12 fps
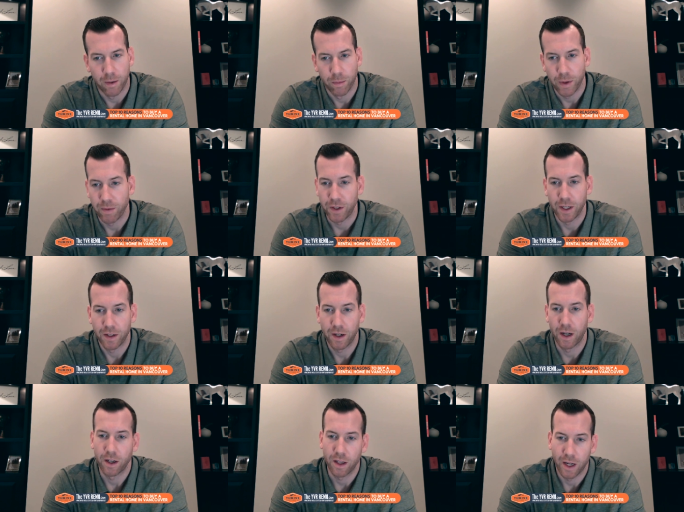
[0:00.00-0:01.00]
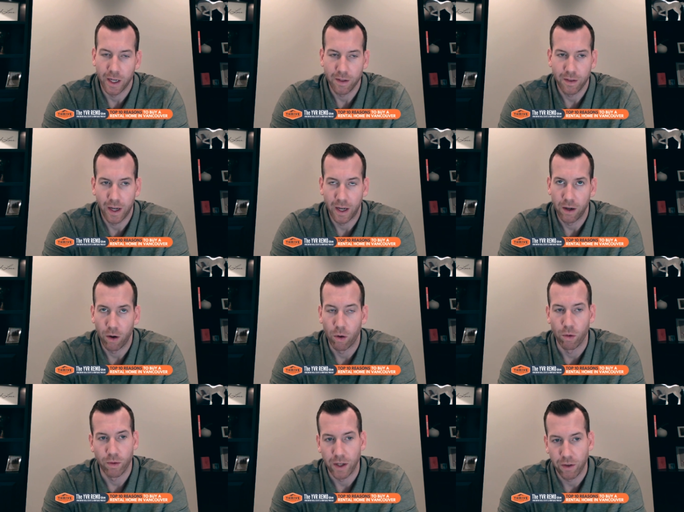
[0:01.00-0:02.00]
We've seen a ton of clients that
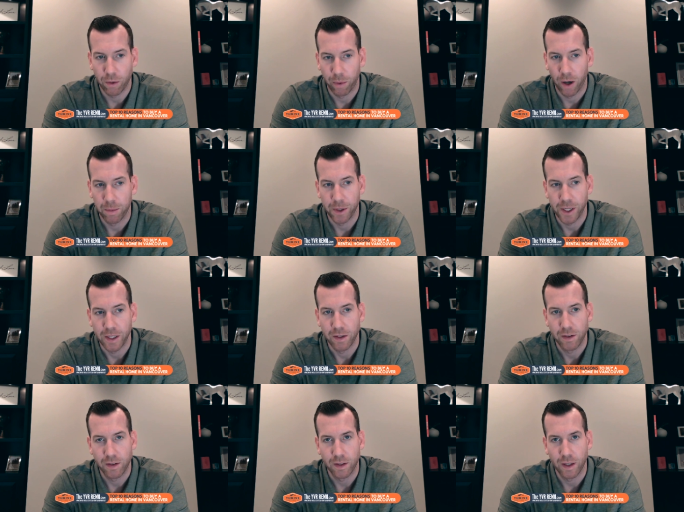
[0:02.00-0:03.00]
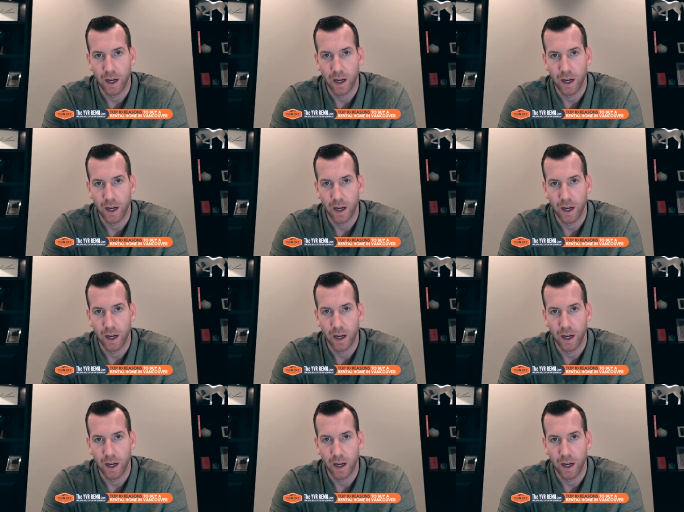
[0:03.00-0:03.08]
own rental properties.